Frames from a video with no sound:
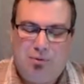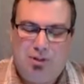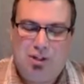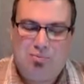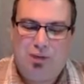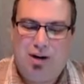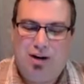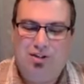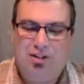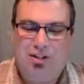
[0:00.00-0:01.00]
Just prior
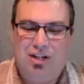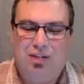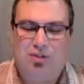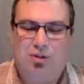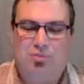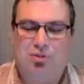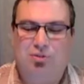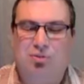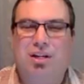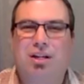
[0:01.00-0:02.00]
to today's scripture
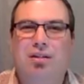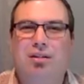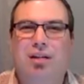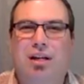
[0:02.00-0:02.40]
reading